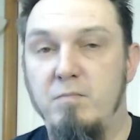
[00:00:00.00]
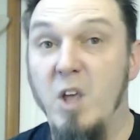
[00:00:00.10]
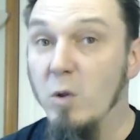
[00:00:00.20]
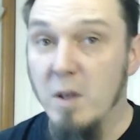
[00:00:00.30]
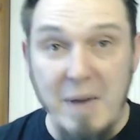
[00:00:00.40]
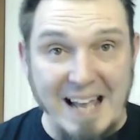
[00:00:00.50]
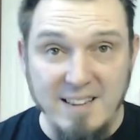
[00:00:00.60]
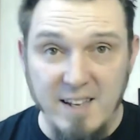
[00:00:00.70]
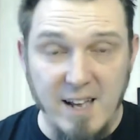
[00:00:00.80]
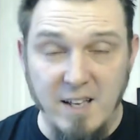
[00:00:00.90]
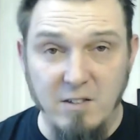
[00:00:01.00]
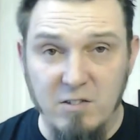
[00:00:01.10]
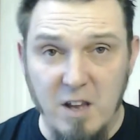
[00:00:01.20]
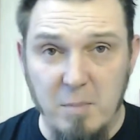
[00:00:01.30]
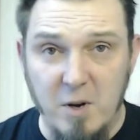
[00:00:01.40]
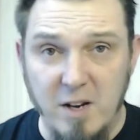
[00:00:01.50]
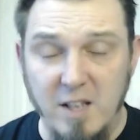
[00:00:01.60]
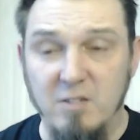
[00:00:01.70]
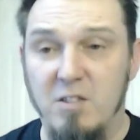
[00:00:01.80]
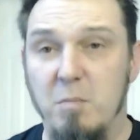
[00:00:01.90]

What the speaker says: The only bad thing I can say about it is